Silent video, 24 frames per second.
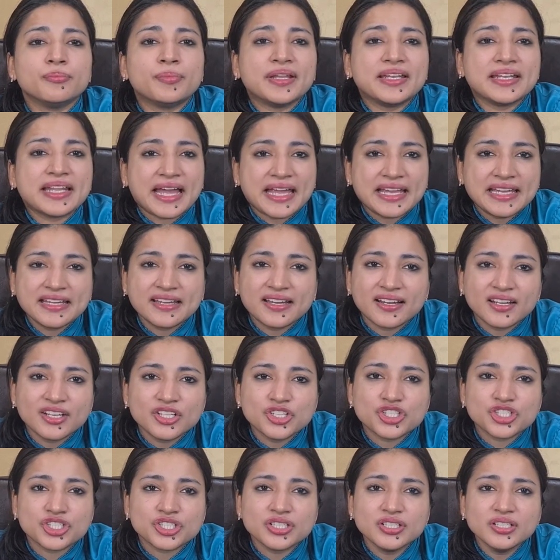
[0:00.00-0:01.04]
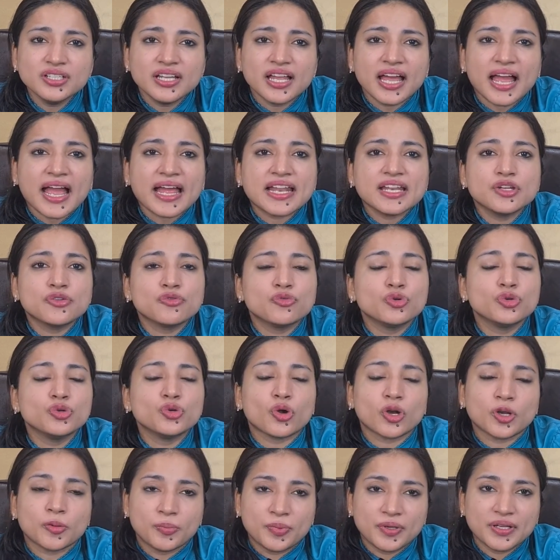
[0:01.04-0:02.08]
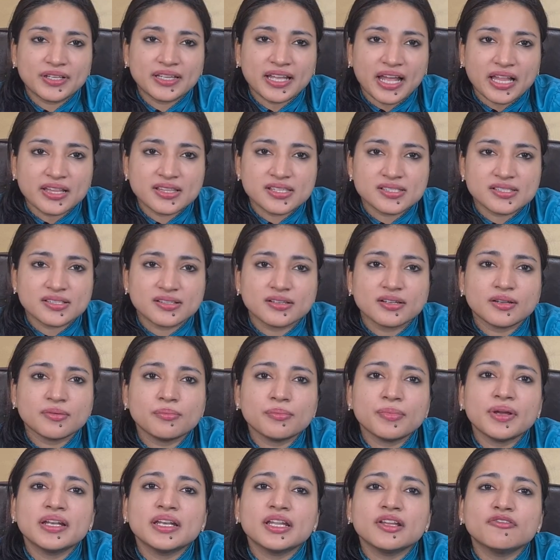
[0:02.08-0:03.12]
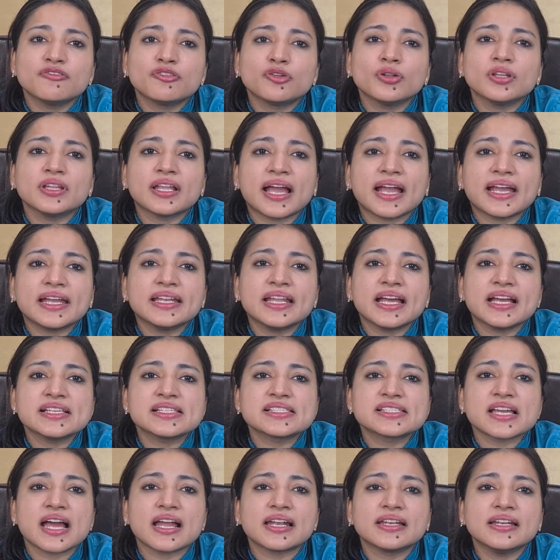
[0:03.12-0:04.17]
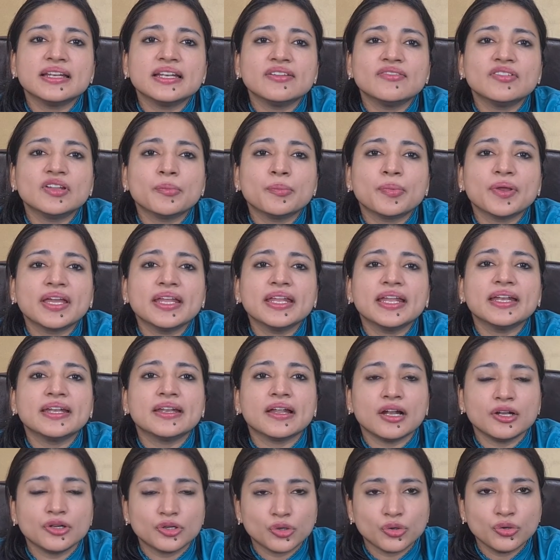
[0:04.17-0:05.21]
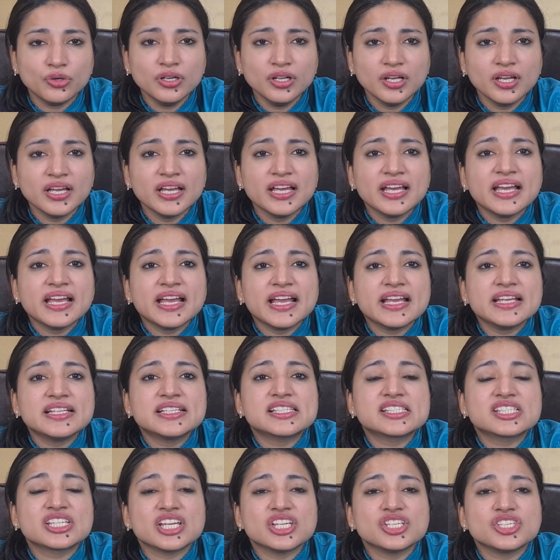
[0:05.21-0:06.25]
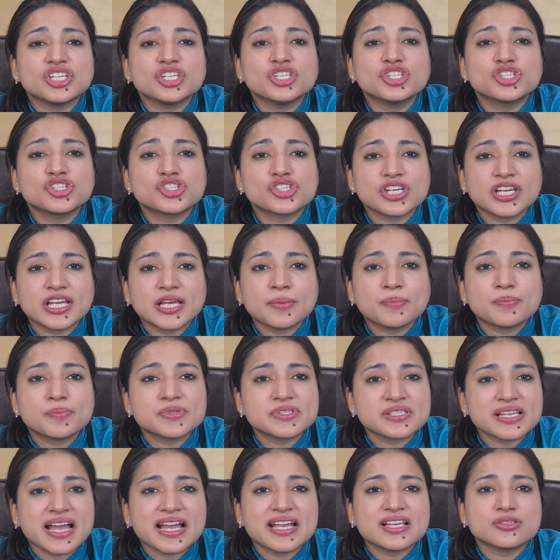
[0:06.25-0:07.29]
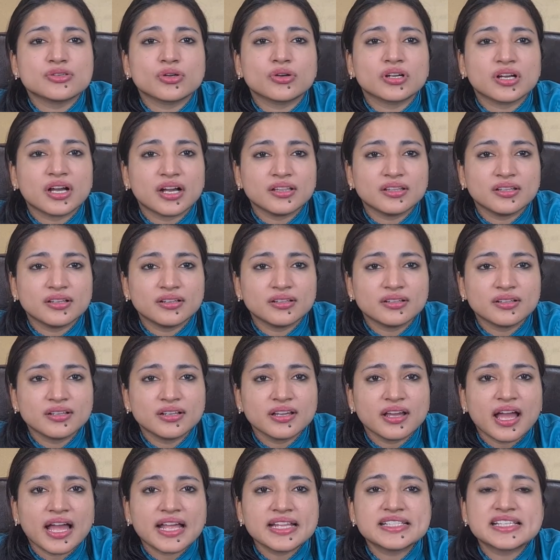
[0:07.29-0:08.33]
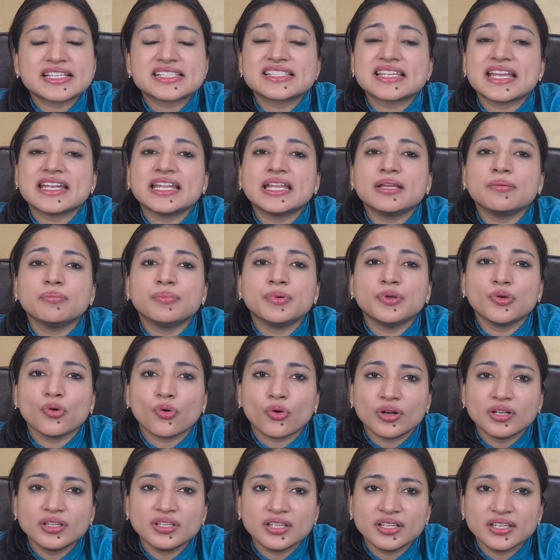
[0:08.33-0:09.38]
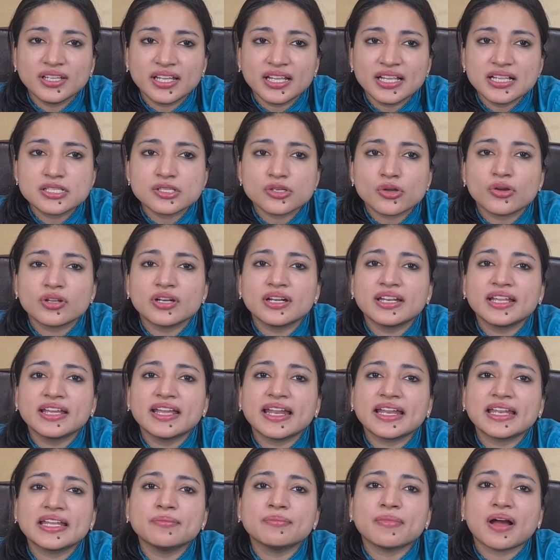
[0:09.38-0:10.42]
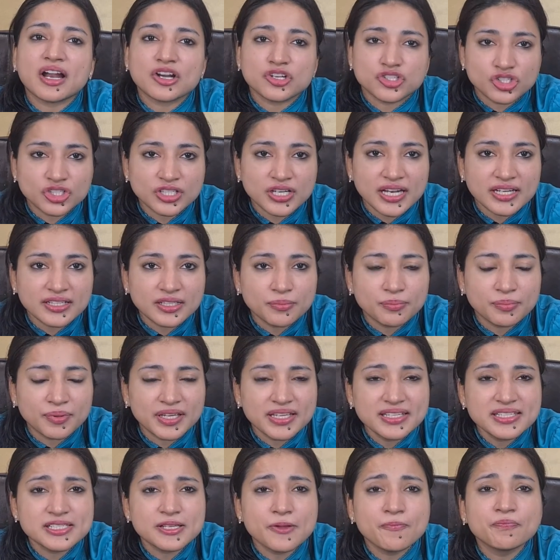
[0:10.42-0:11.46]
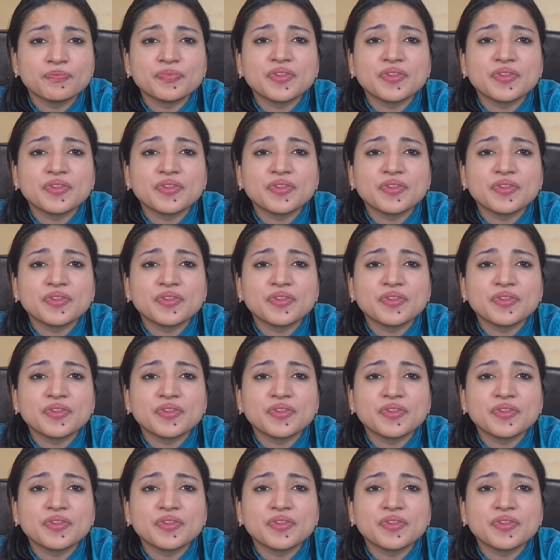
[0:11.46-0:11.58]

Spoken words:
benign condition and it would not be a cancer. But if your line has started developing in adulthood, it's changing shape, size or color, it's extending beyond the nails or it is getting larger at the base,